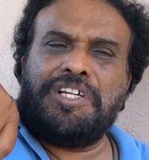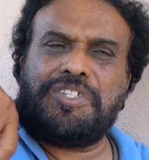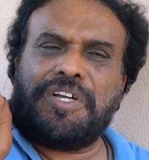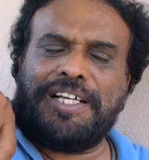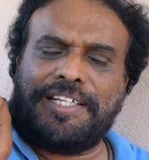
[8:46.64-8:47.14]

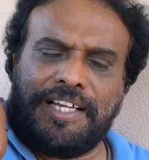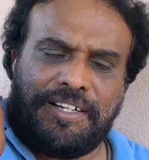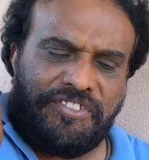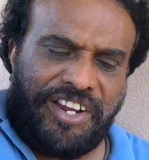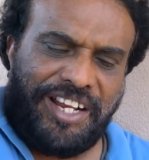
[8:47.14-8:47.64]
So I
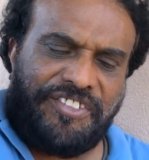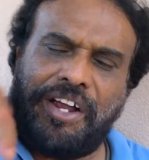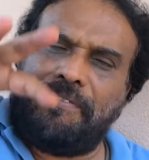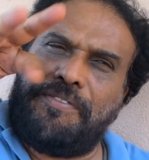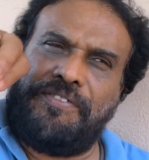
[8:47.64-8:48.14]
think read
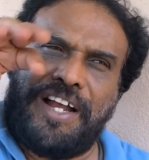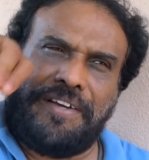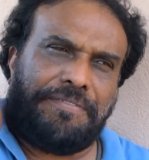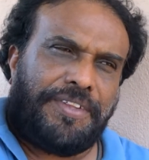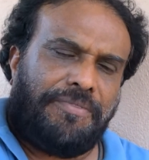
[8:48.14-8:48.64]
chapter
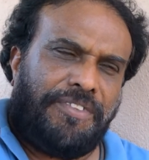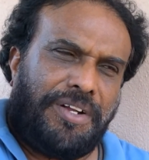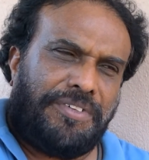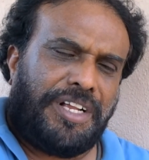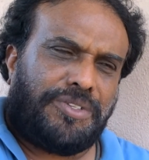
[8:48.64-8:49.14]
5 of
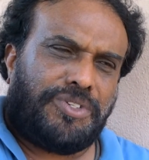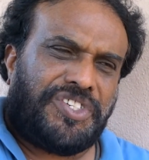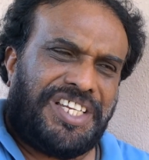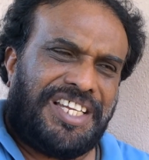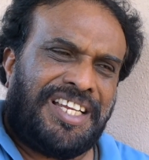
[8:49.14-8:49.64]
Laudato
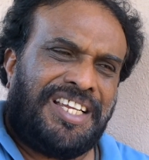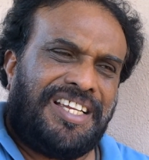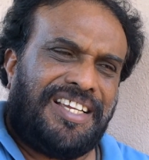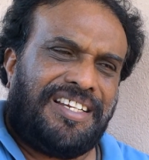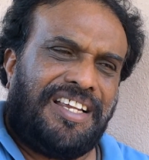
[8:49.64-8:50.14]
Si.
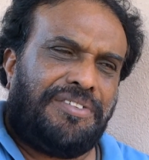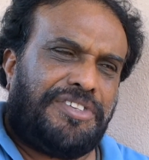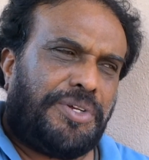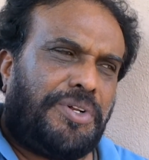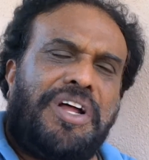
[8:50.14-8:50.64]
It
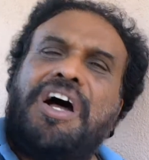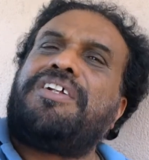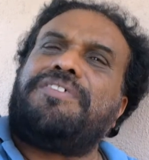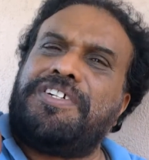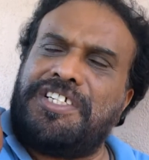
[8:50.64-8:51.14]
gives you a
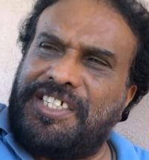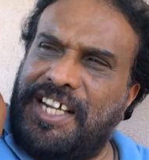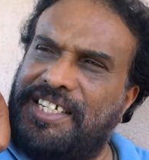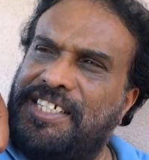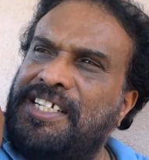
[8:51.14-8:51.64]
lot of
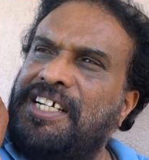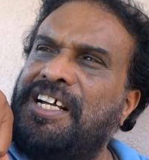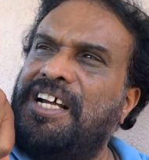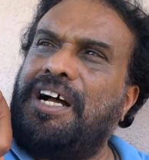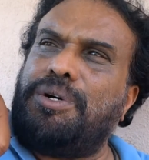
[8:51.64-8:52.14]
insights
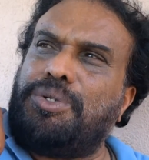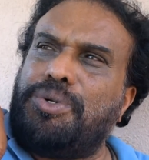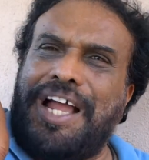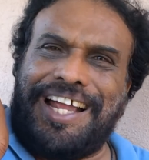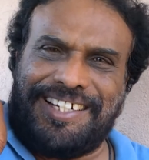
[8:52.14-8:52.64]
how
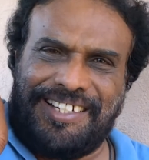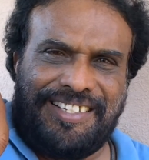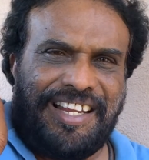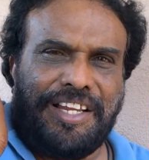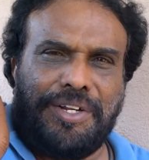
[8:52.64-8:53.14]
to act.
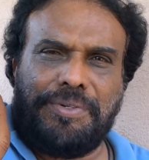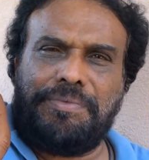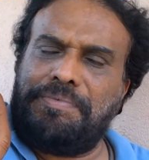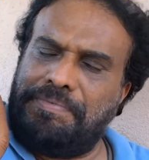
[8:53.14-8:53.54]
Thank you.